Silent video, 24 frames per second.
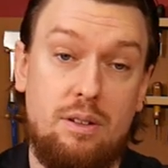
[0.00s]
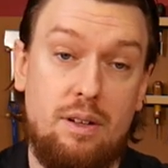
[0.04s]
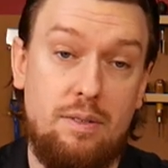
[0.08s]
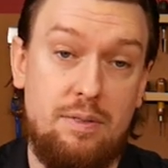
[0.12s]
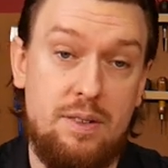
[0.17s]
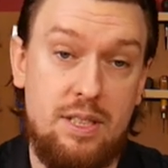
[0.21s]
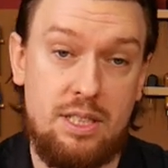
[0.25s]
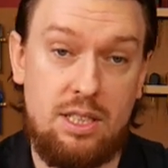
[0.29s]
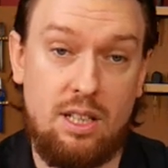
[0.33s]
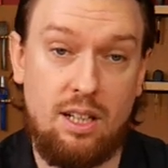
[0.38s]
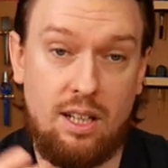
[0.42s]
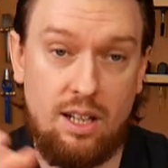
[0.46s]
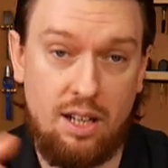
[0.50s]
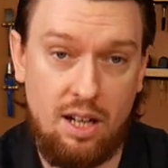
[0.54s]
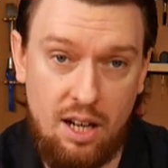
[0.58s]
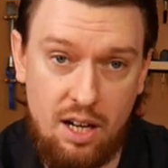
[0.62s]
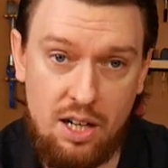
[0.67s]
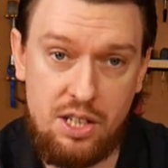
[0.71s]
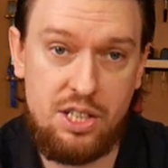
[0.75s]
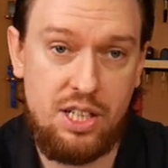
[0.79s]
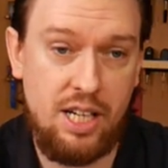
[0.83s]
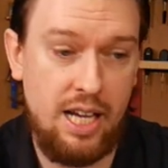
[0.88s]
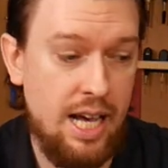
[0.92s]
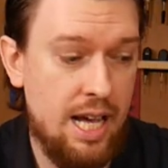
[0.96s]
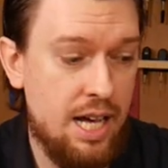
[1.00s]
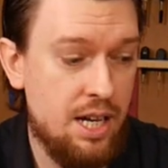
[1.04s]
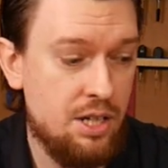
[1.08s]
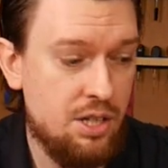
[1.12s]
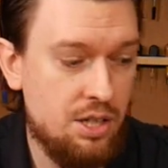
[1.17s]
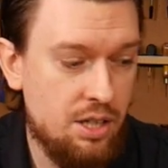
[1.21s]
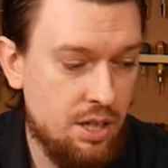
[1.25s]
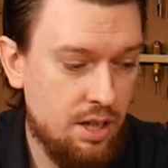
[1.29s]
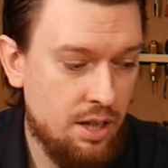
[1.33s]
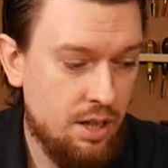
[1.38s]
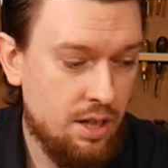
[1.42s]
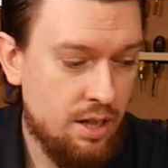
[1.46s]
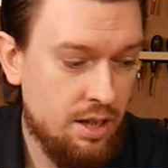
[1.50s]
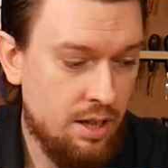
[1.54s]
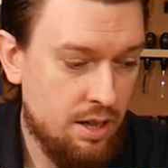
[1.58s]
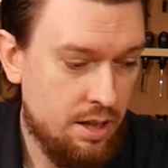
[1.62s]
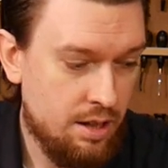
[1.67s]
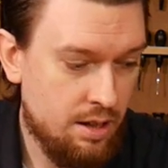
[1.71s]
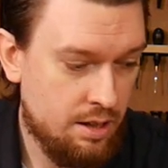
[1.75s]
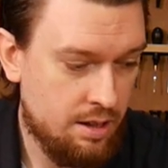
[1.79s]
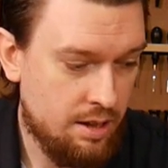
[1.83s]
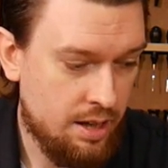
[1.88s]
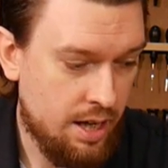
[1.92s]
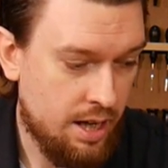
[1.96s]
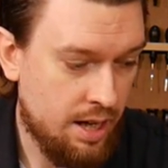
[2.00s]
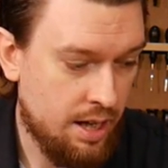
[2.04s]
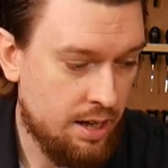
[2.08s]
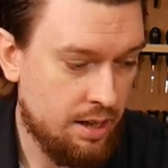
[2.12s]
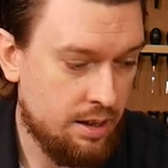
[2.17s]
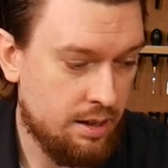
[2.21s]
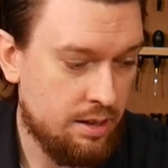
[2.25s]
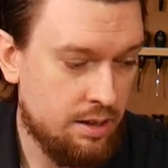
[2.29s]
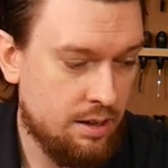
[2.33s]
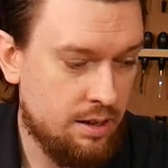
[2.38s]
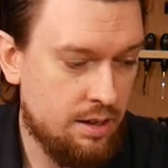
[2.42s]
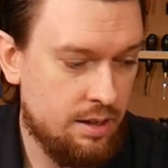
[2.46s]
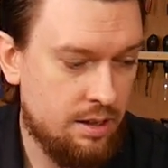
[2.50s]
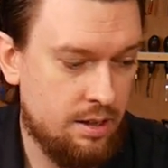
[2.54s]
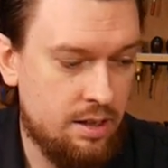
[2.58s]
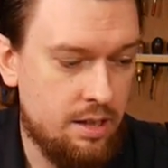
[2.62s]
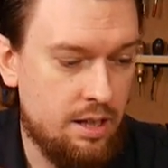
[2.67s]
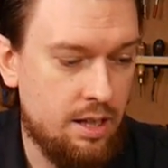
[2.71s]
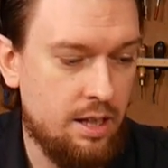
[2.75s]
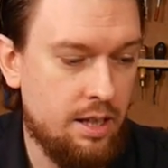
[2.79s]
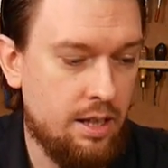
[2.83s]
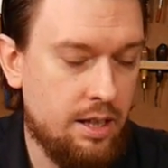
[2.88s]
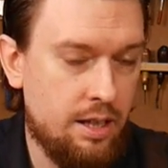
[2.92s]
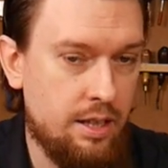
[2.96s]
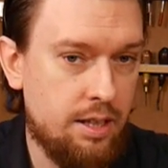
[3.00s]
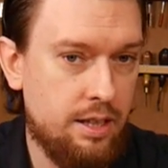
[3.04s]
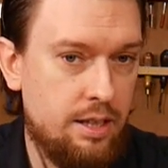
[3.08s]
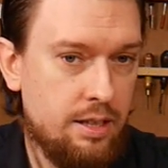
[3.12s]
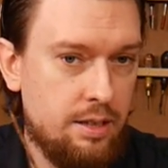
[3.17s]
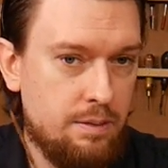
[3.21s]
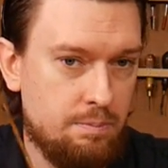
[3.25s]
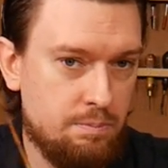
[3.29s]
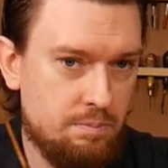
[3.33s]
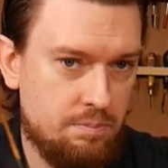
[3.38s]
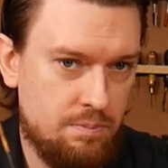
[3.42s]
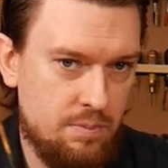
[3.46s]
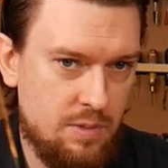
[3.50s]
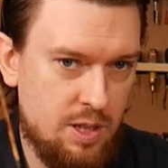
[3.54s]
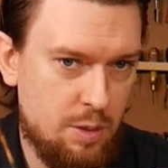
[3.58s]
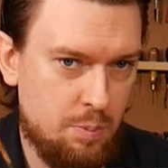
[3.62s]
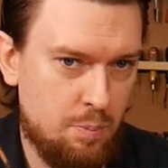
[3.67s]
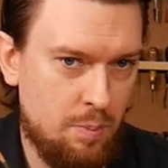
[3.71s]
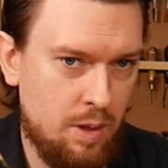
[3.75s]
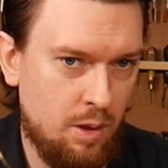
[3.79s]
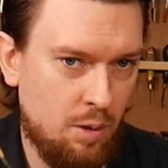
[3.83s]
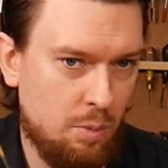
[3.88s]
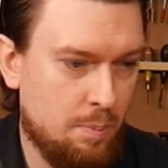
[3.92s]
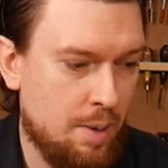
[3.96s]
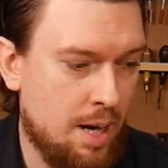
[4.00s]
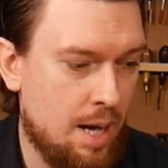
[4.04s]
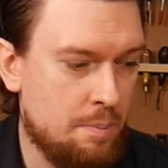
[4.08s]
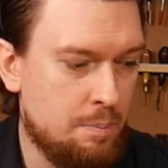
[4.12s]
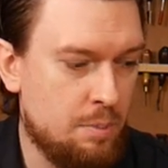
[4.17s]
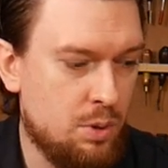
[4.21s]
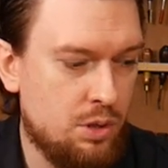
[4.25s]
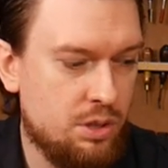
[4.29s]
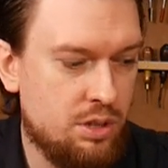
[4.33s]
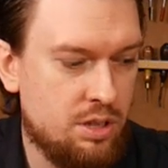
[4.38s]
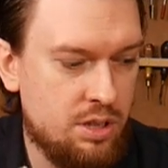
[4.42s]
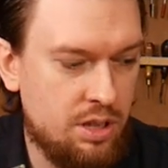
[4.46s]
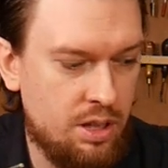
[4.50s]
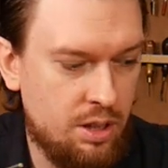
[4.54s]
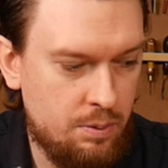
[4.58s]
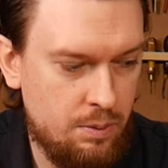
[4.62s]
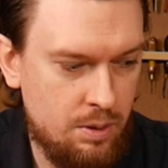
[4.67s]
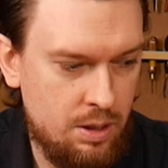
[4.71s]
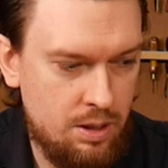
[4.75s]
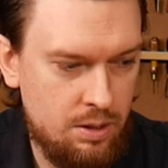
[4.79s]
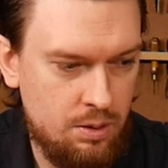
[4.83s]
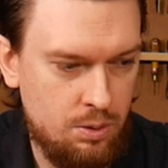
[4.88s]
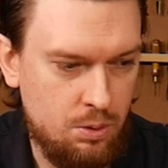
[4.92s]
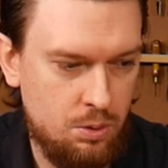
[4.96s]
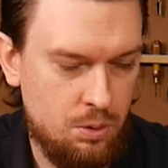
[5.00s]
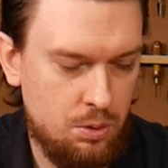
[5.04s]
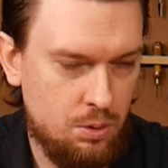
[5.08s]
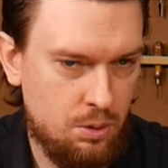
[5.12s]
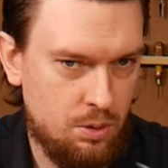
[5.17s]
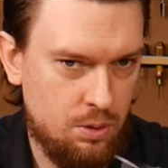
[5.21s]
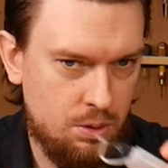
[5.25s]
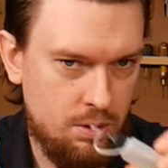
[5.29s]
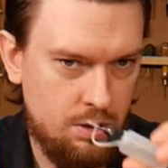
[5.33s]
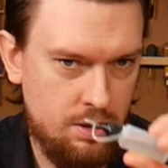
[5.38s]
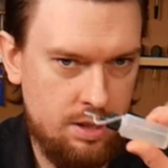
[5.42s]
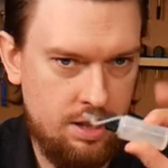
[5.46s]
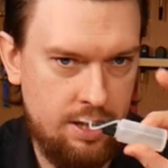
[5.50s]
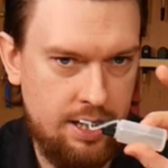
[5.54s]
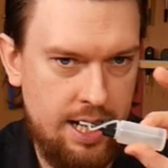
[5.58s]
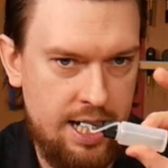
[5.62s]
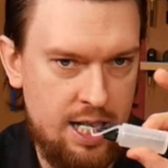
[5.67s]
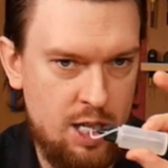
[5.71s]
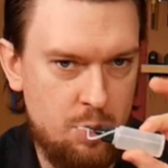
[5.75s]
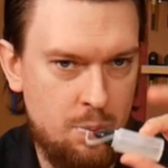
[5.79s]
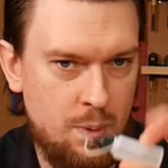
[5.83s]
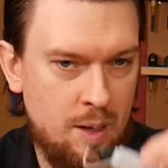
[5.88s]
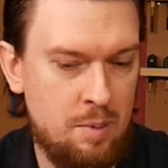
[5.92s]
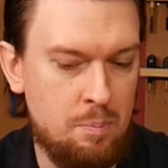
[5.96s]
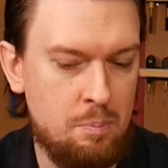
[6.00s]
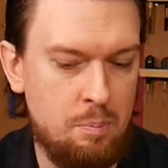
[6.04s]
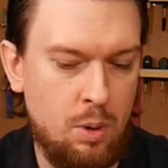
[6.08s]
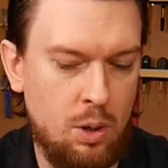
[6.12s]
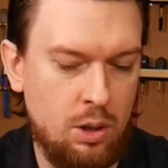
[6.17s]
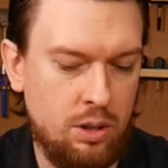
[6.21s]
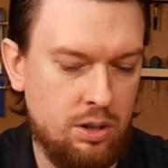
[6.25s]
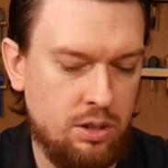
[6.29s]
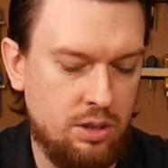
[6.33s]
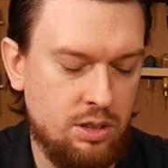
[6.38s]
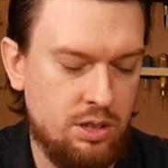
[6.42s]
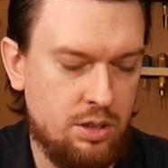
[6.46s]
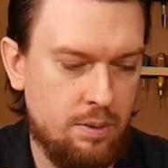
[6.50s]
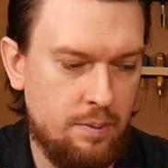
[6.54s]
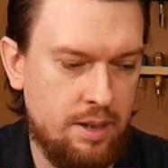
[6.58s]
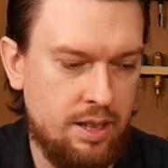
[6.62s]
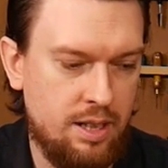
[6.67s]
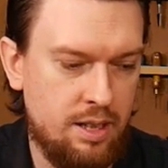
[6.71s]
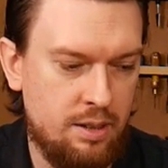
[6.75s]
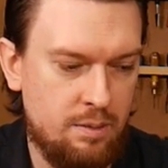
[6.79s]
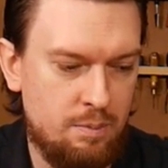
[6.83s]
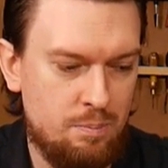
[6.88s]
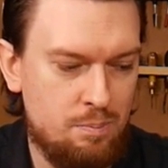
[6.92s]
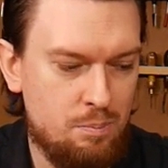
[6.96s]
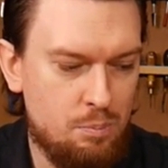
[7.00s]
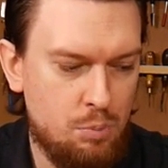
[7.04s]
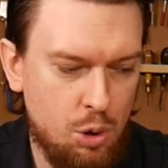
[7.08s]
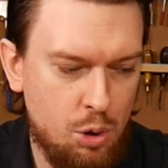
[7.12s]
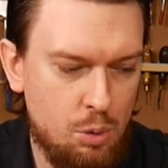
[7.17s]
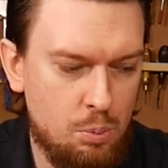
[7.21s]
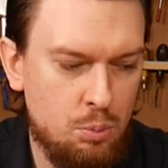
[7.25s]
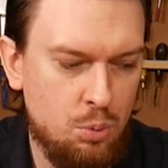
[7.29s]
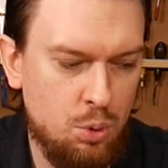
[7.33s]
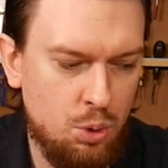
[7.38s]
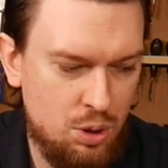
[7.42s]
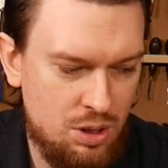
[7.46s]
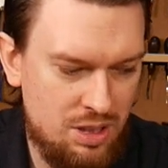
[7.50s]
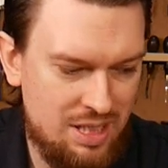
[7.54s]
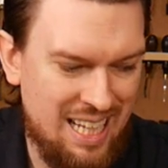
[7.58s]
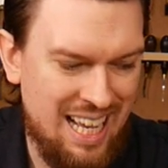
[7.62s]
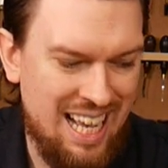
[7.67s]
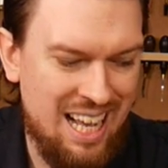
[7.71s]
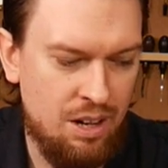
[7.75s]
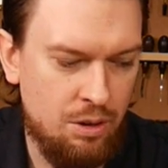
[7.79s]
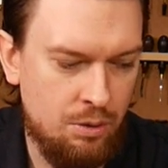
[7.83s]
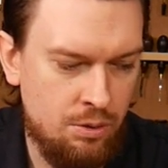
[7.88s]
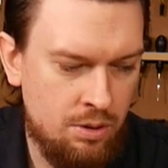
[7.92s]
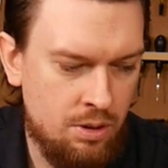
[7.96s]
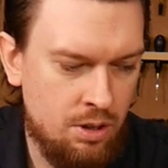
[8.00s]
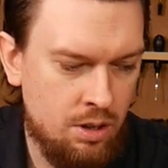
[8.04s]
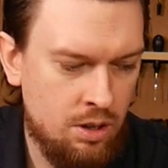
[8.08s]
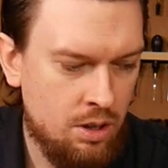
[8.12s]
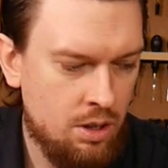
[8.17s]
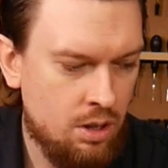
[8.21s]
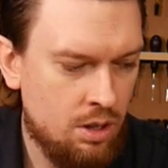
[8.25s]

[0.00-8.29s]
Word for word: If it's a larger edge, then the this little bamboo skewer or an edge paint bottle so I can put more down.